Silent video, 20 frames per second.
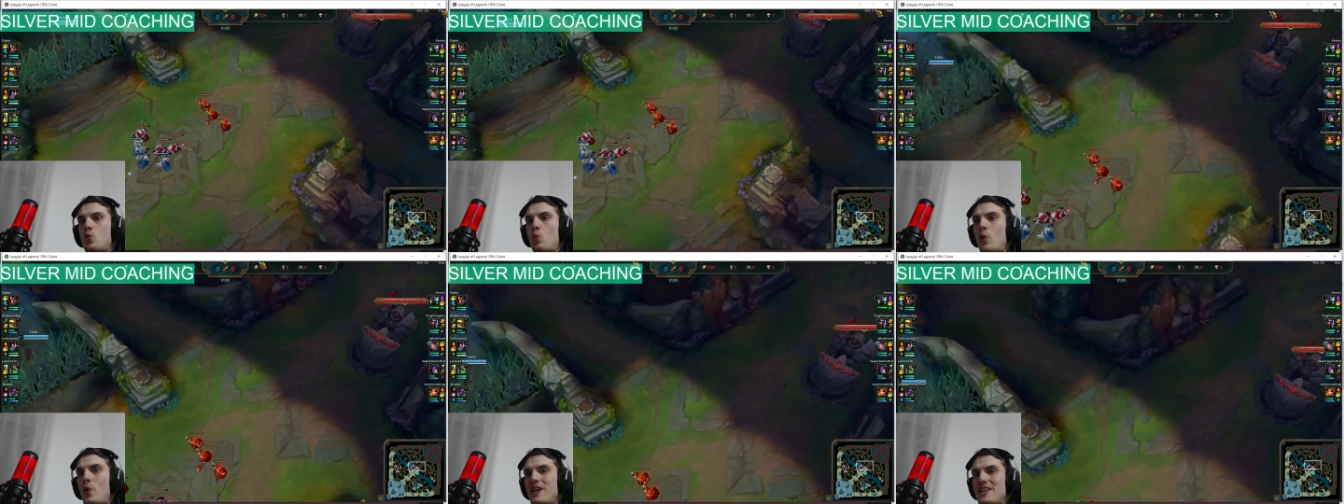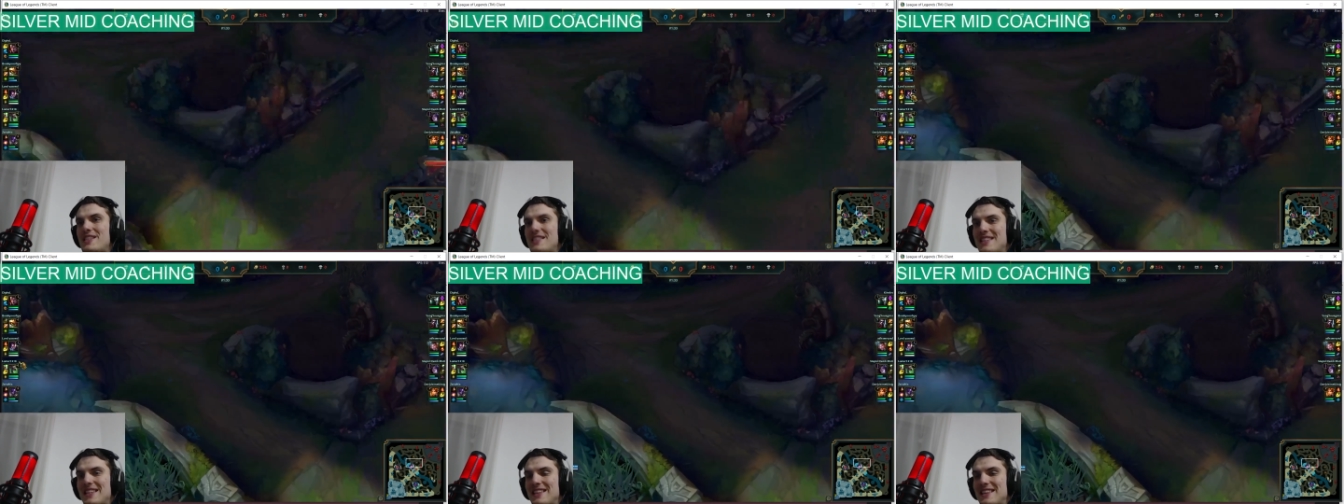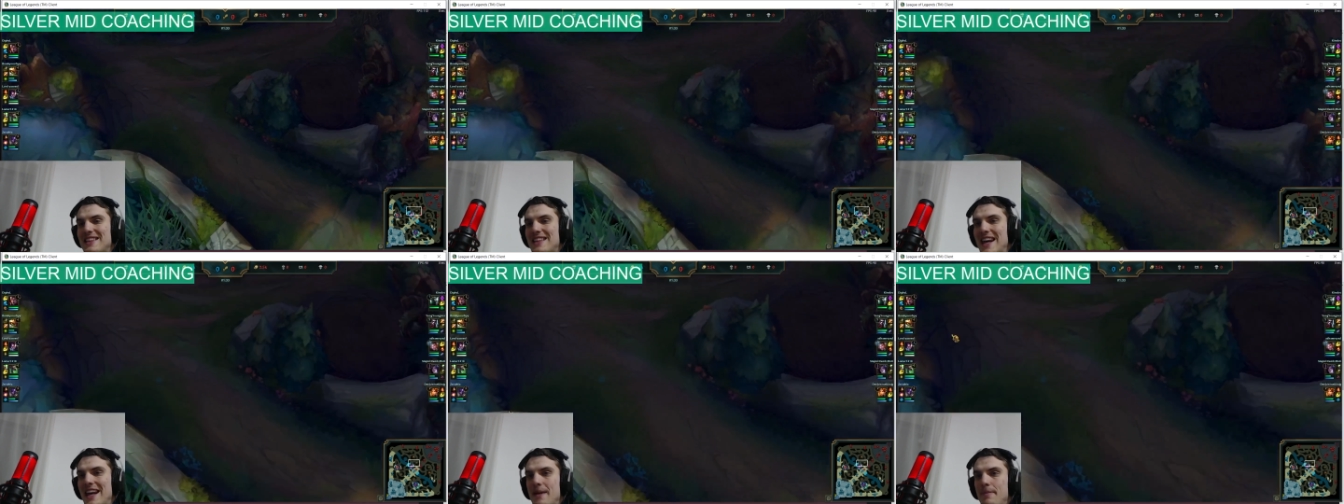waste the
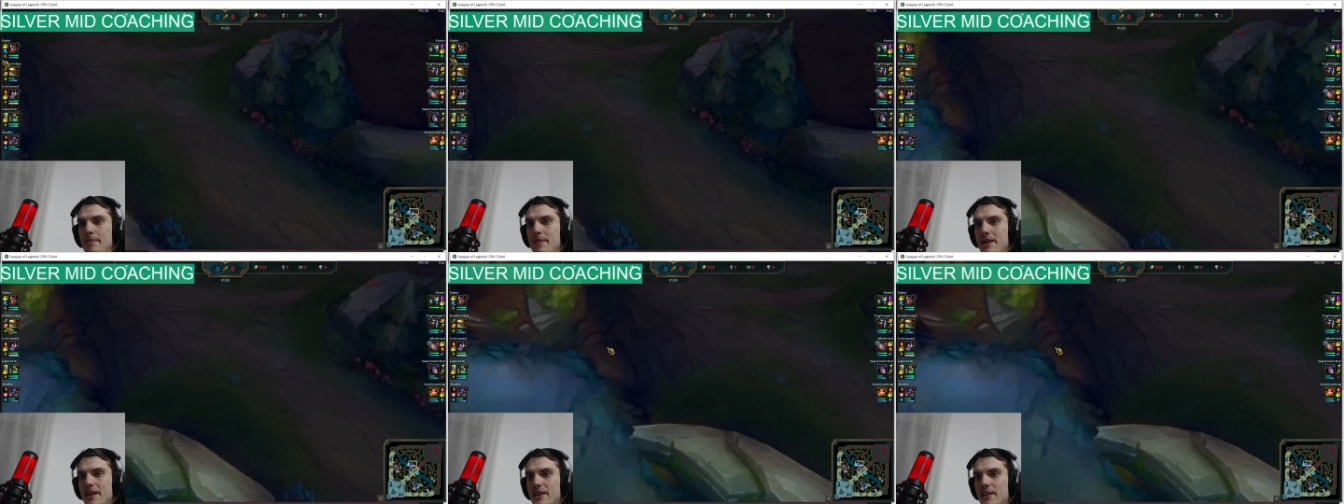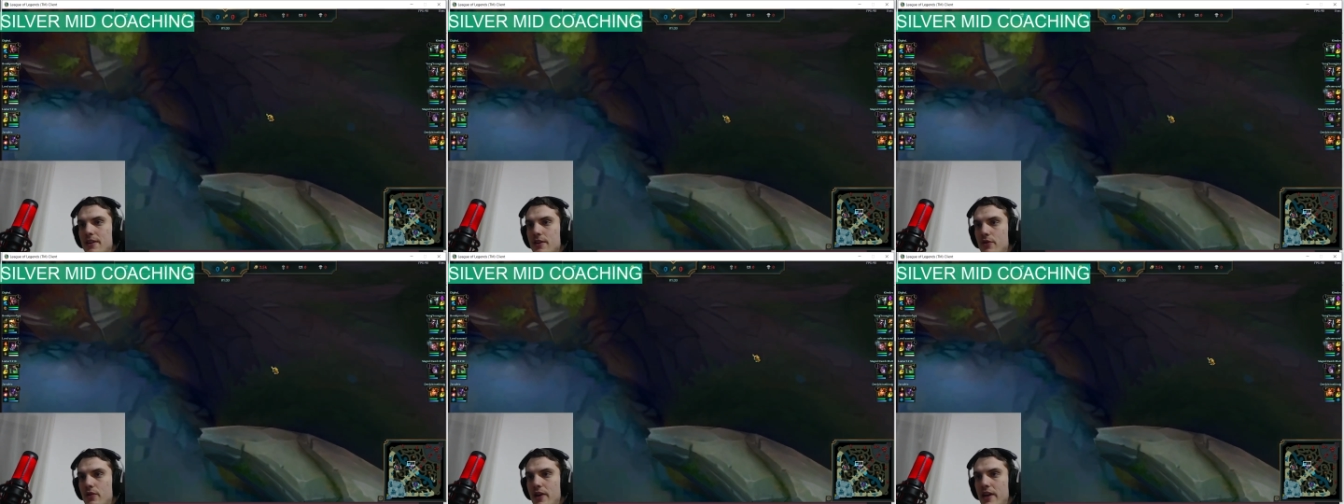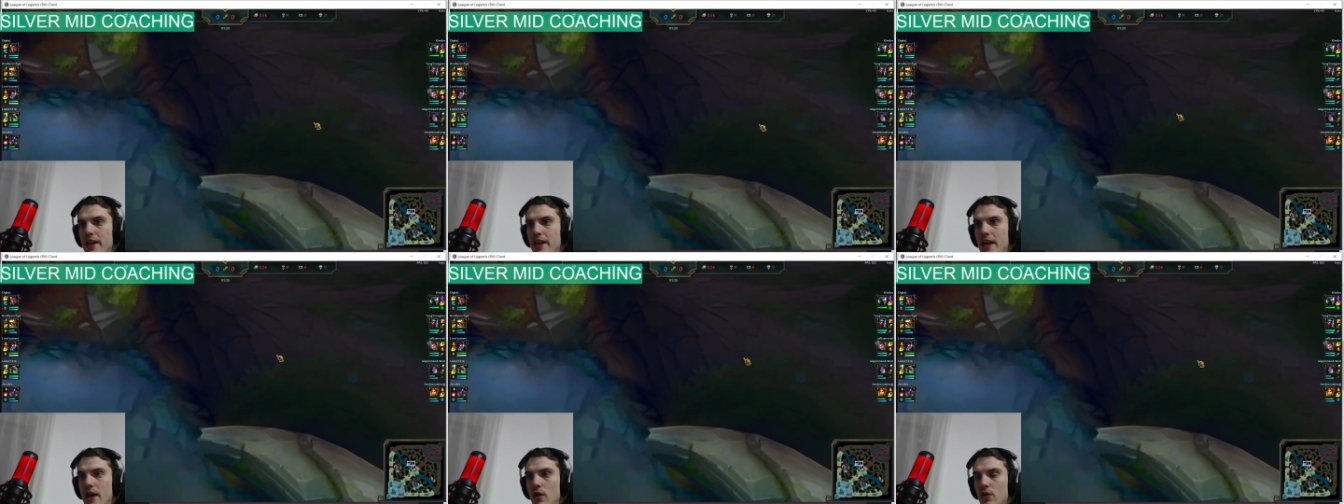timer right
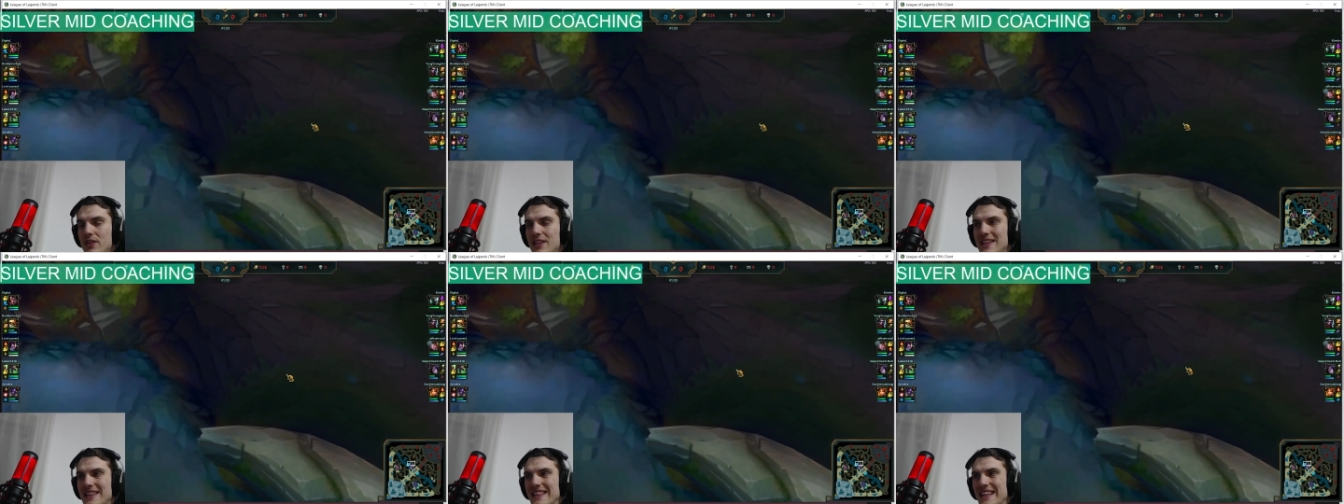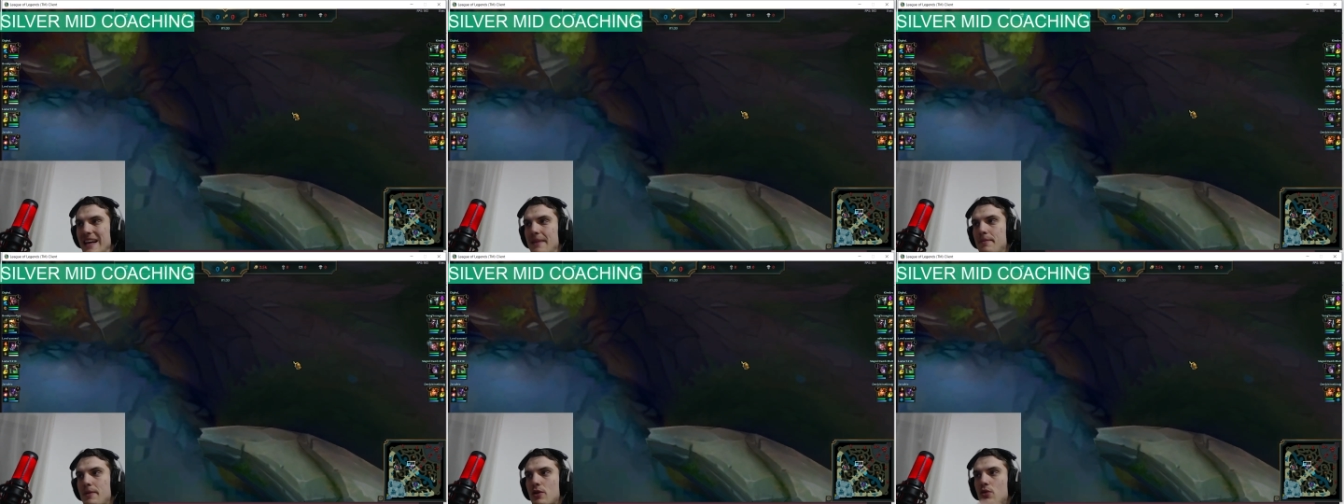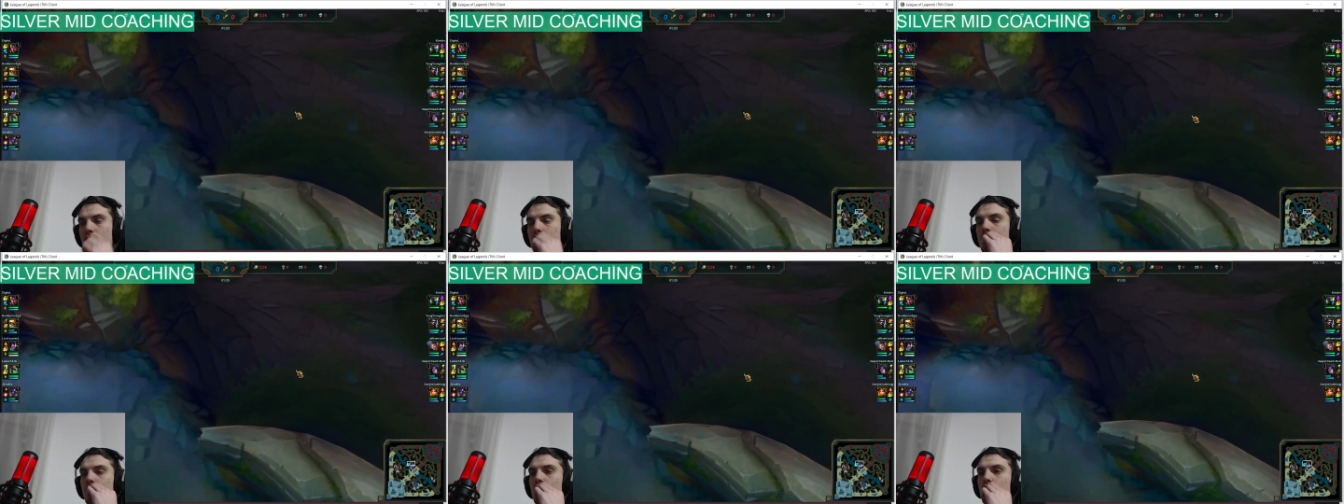now, the timer
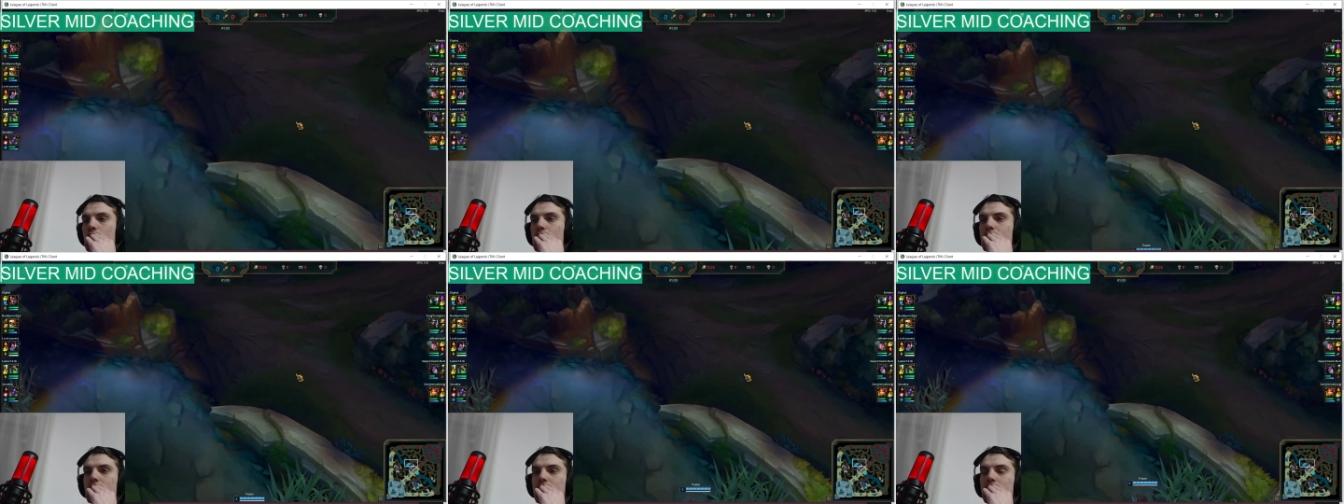of the ward?